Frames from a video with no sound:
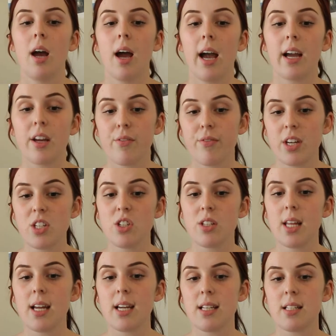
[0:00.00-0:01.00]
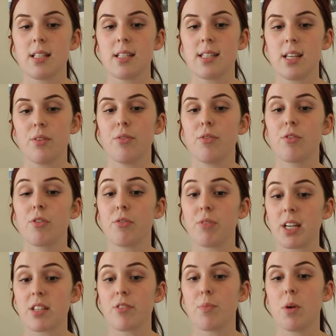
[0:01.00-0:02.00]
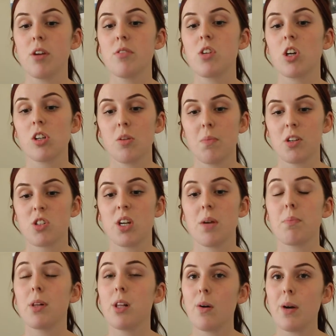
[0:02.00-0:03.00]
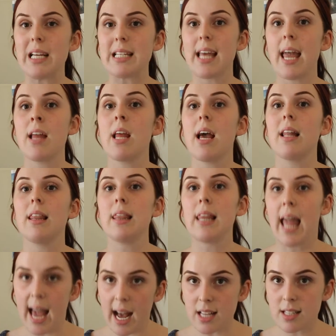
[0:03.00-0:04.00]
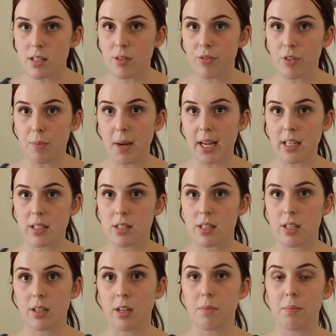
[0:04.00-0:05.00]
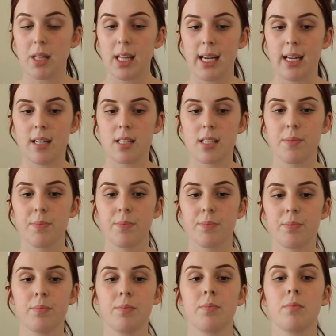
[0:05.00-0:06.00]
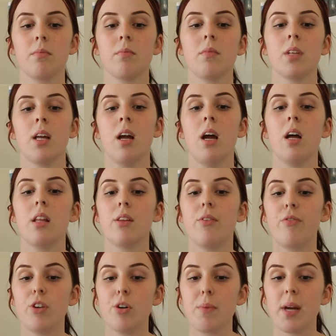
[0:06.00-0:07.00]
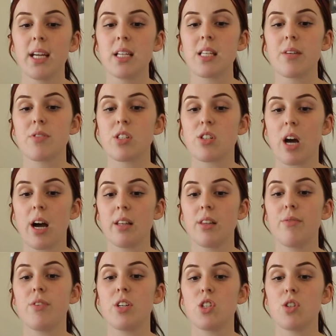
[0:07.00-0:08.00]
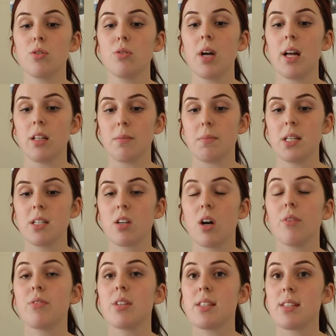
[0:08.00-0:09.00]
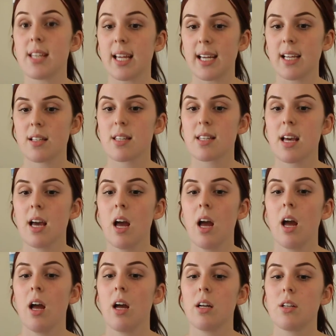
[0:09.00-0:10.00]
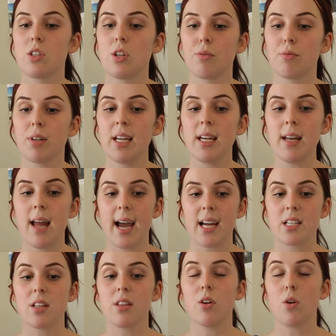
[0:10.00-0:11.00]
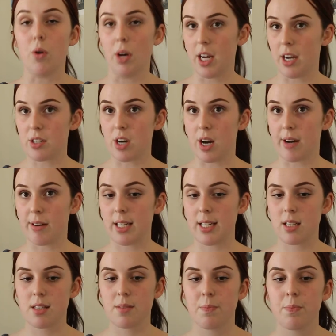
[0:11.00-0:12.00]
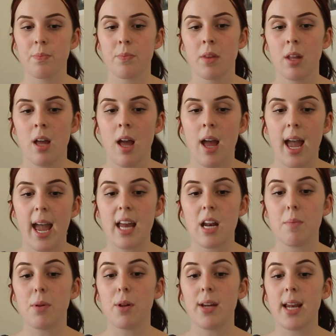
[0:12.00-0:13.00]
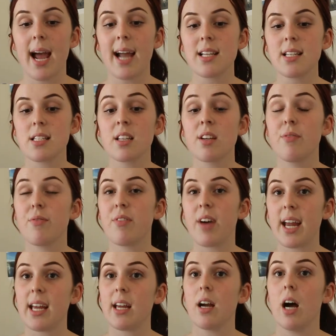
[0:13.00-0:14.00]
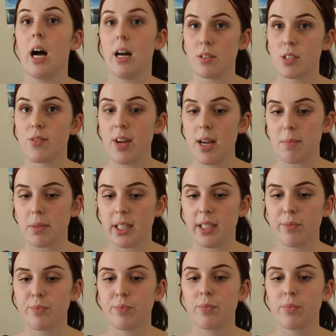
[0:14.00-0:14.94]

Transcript: A convention that the self-reflexive mode of documentary employs and allows the filmmakers to complete. The filmmakers have styled the visual element of the scenes to reenact the audio diaries and employed actors to convey Hull's family.